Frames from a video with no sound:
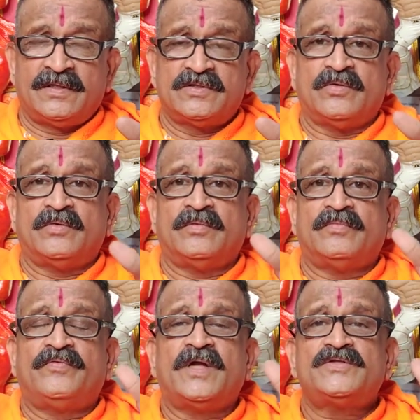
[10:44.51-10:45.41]
So
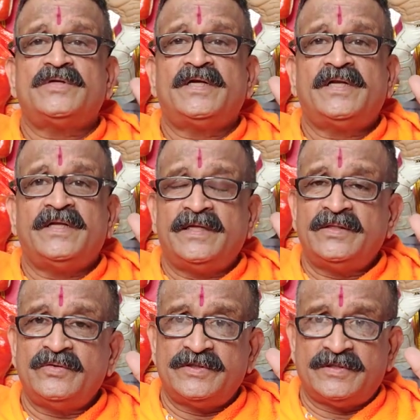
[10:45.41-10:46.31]
fortunately in
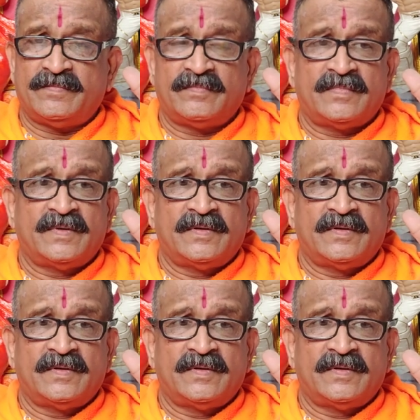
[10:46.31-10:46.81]
Hinduism,